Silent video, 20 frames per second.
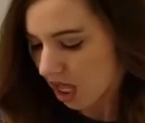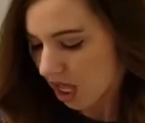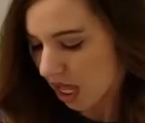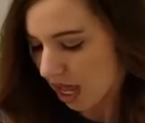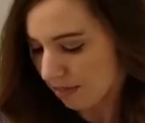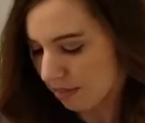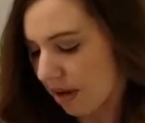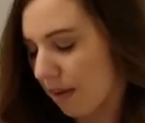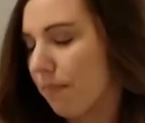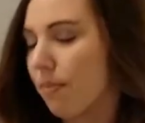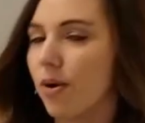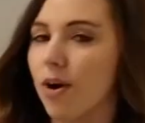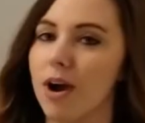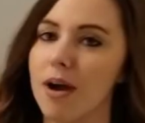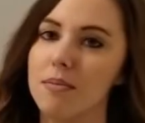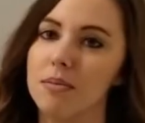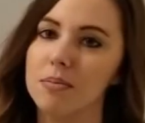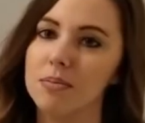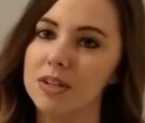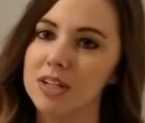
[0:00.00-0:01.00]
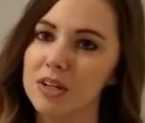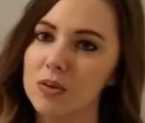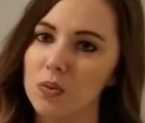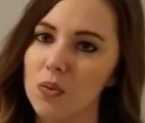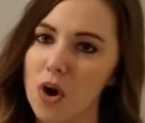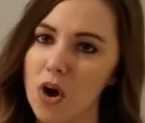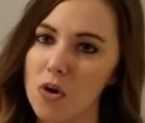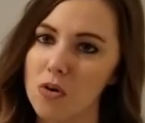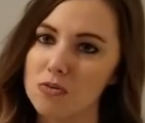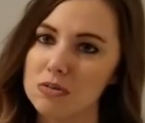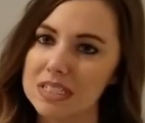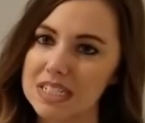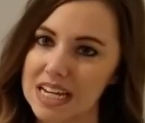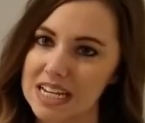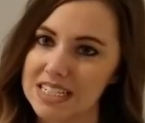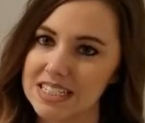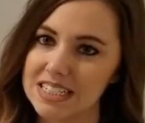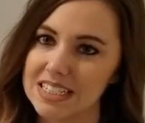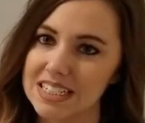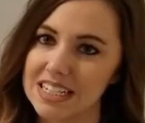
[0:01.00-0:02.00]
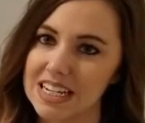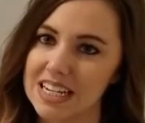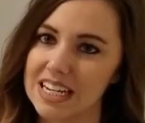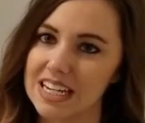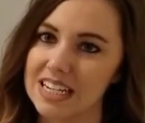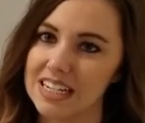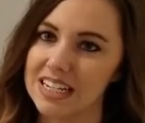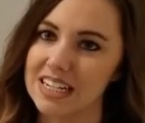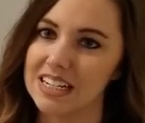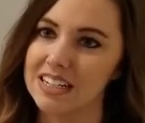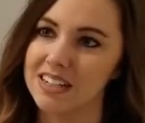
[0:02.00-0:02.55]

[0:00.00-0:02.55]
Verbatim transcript: Um, I probably won't test again